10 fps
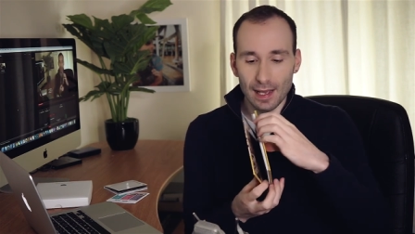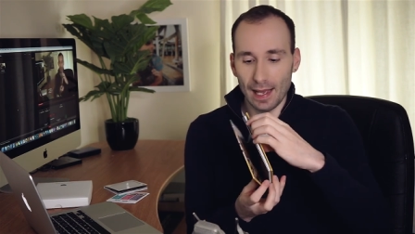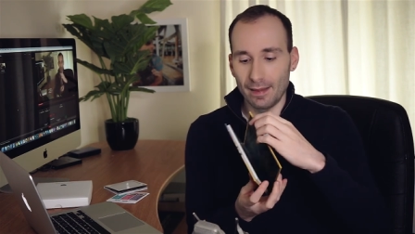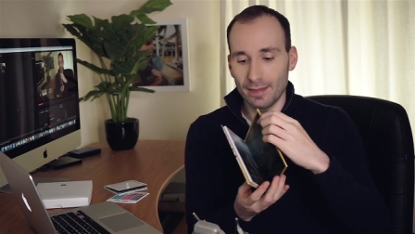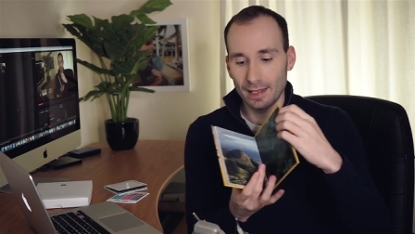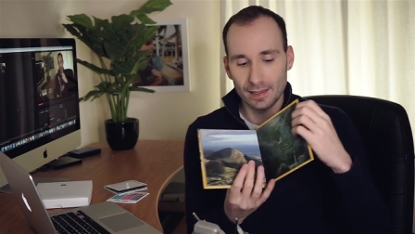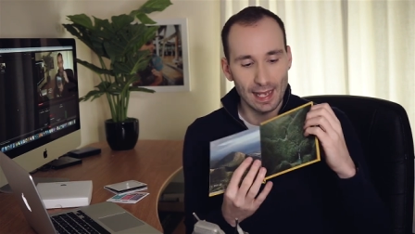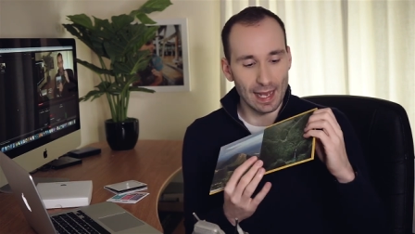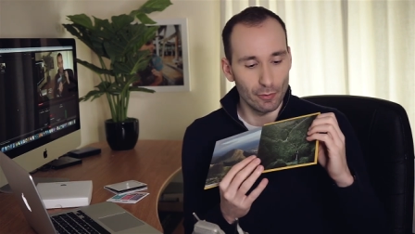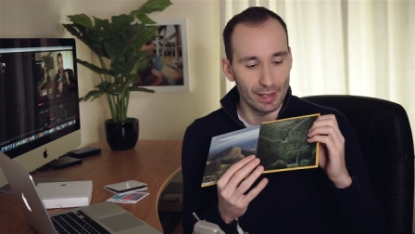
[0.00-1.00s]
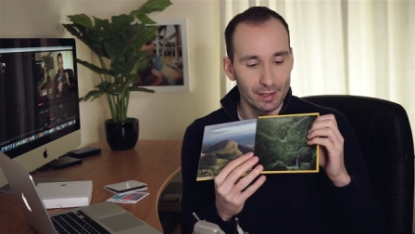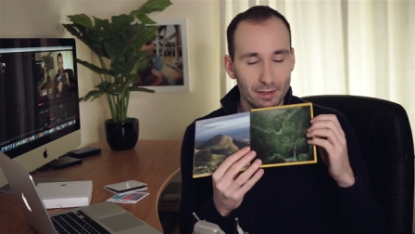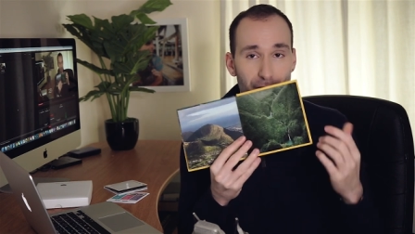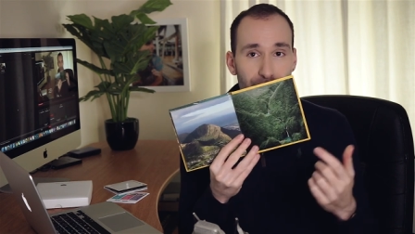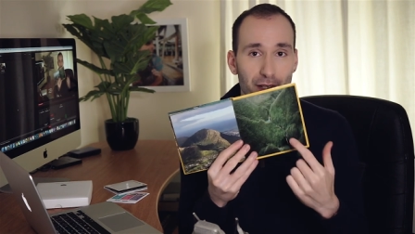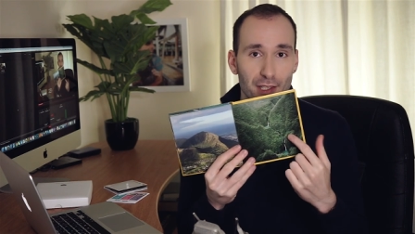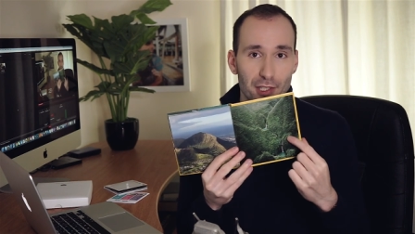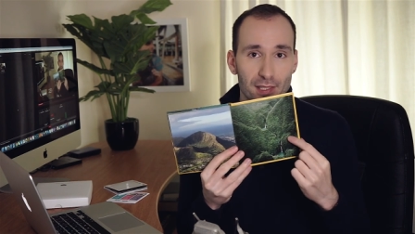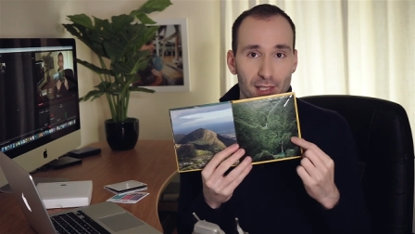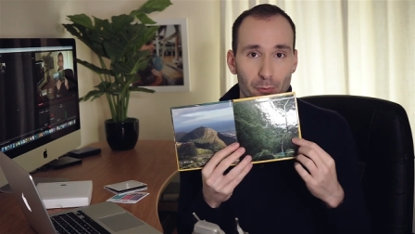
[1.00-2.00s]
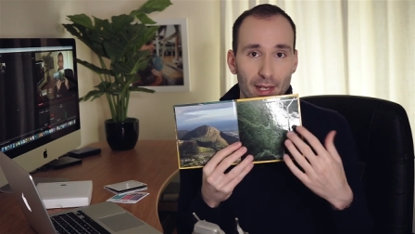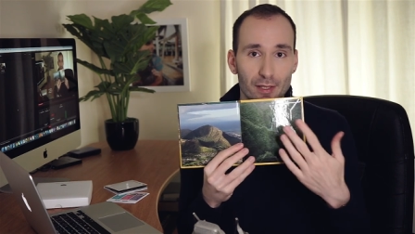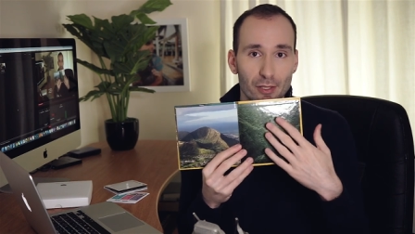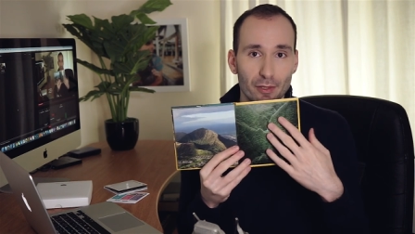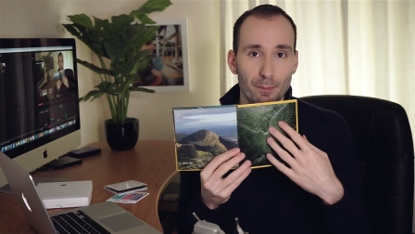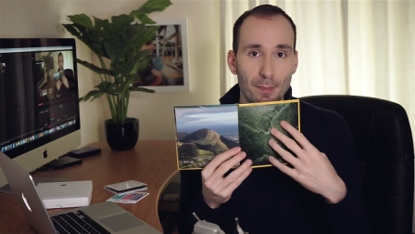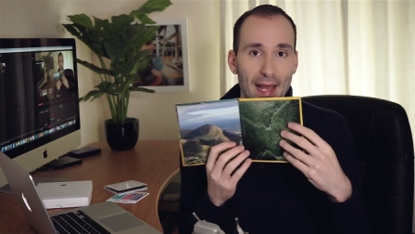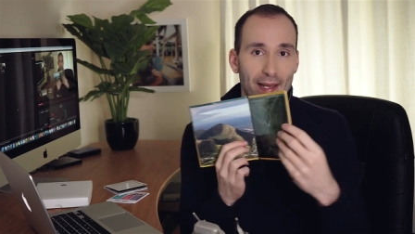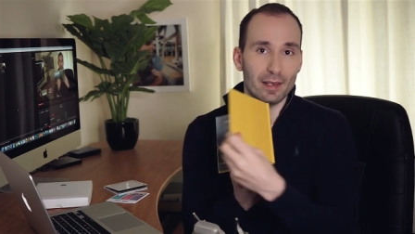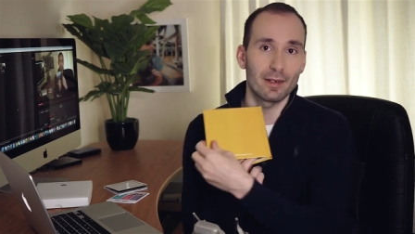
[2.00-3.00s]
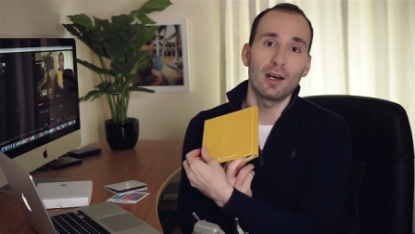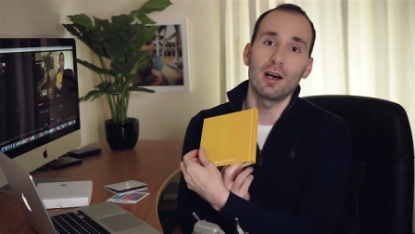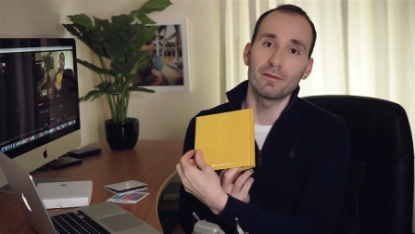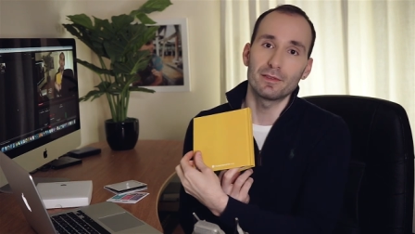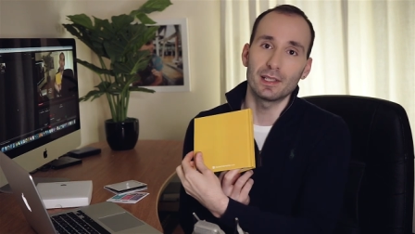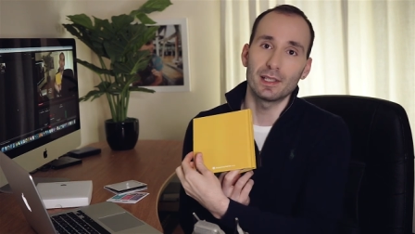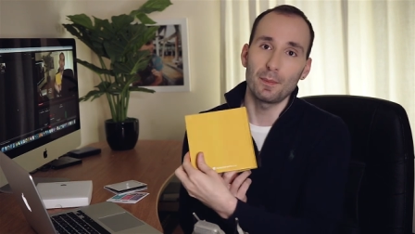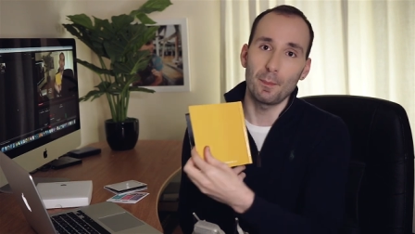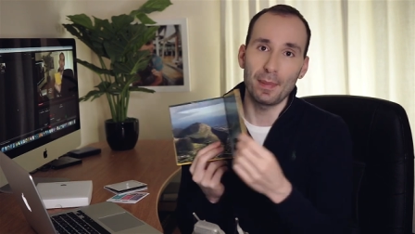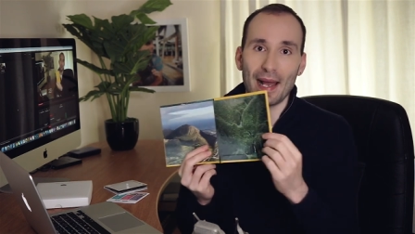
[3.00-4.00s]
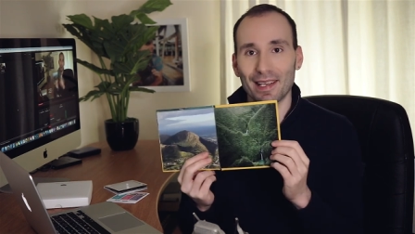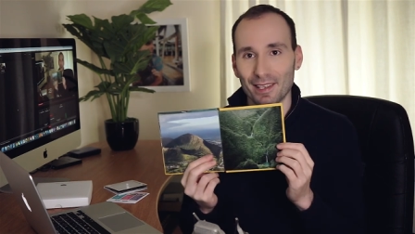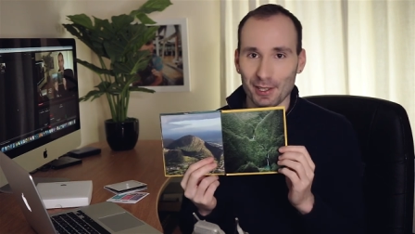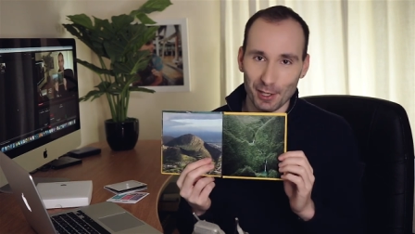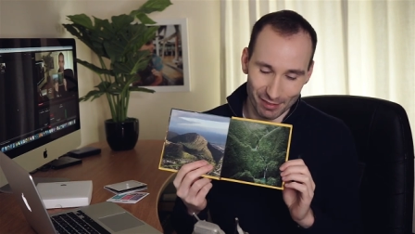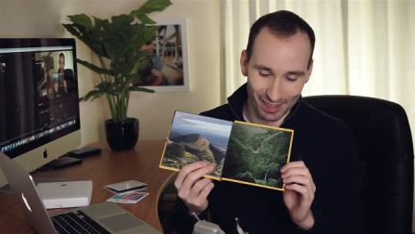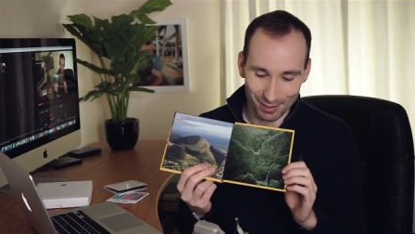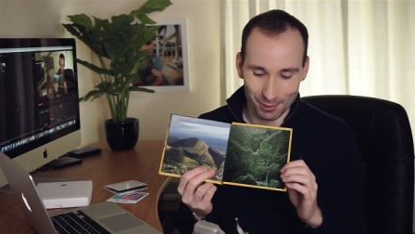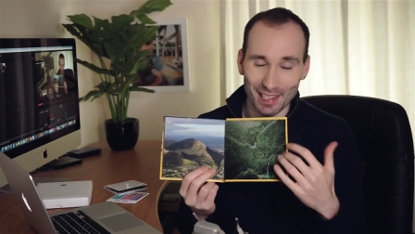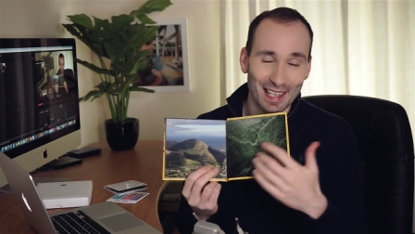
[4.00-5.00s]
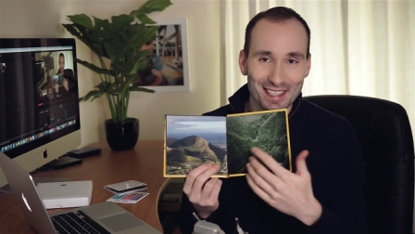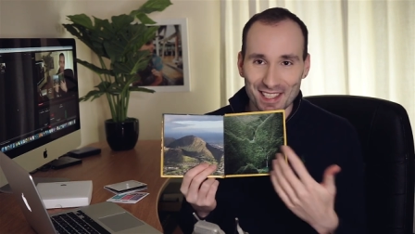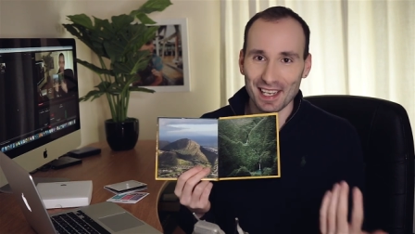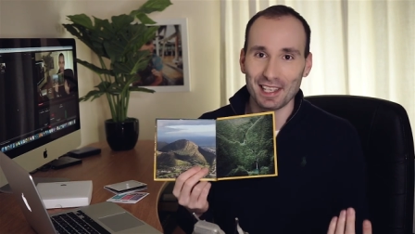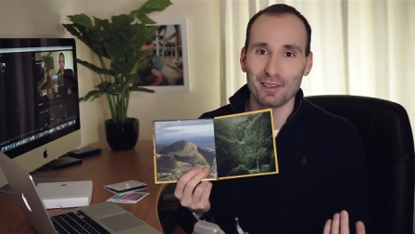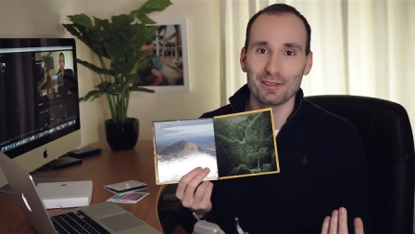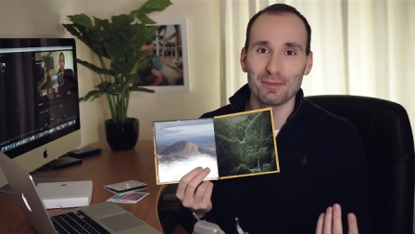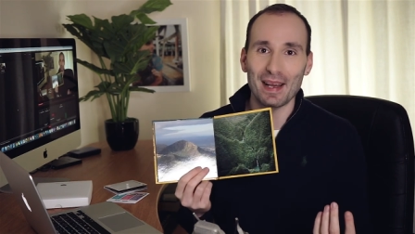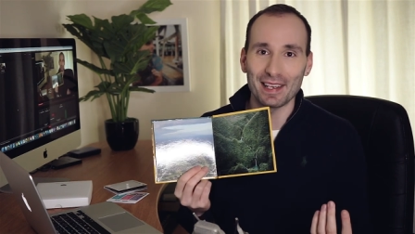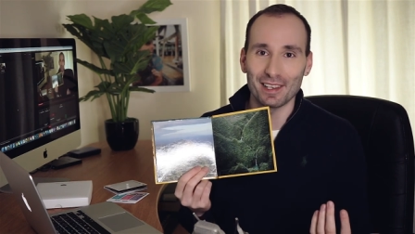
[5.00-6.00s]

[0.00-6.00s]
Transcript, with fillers: and that's how it finishes as well. So the back of the back cover, or the inside of the back